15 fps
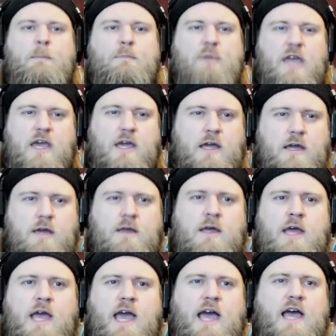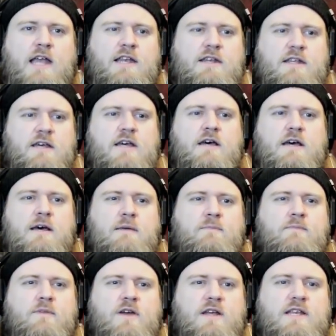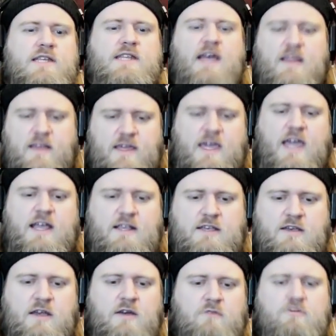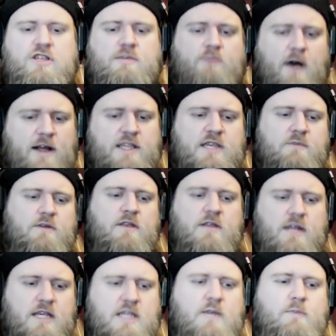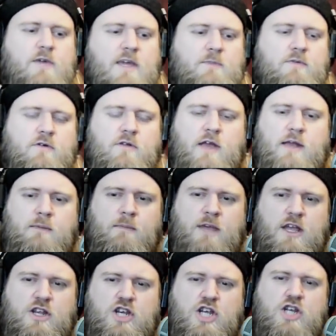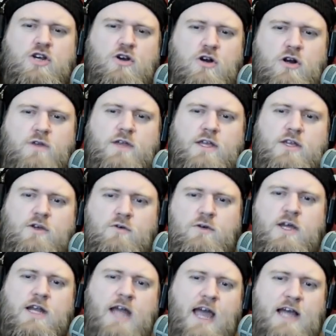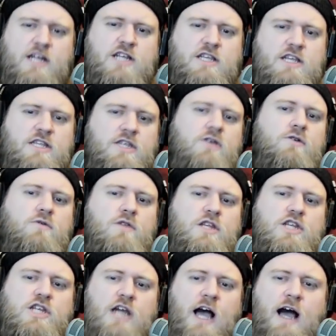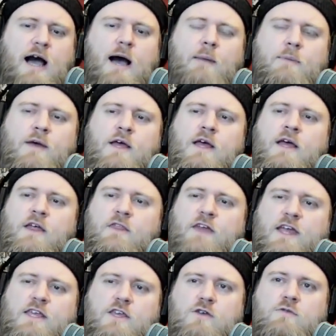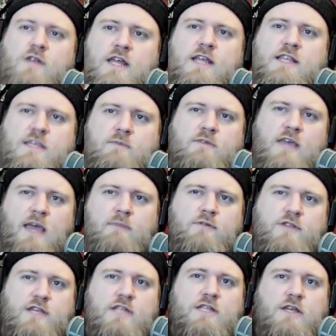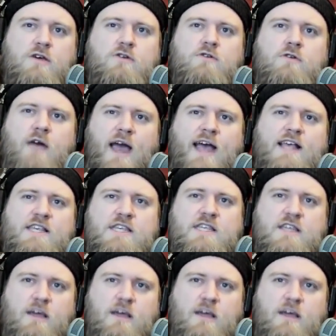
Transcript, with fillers: big and um, uh, delegate responsibilities to people and ensure that you can actually do the job that you need to be able to do as